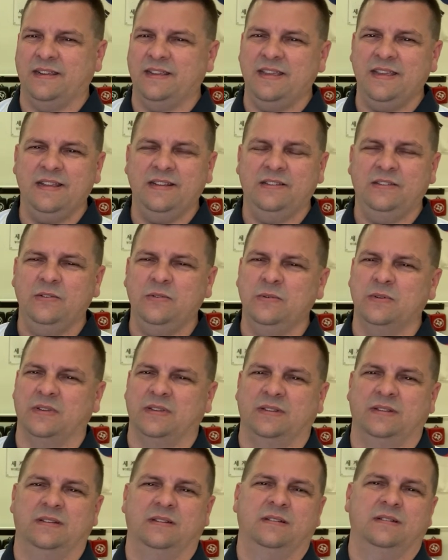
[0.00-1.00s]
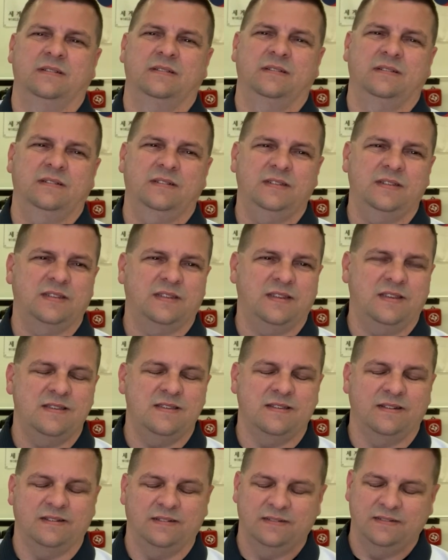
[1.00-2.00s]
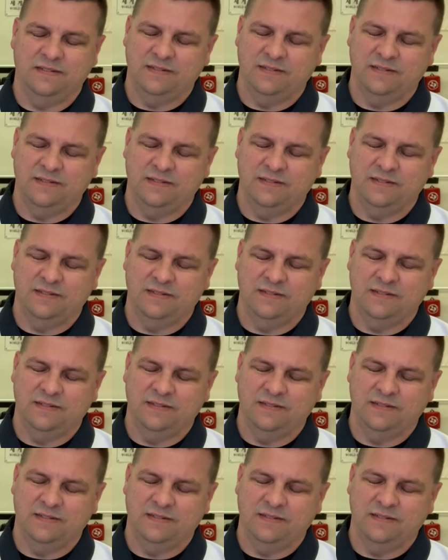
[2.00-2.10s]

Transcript: I can't do it. I just can't.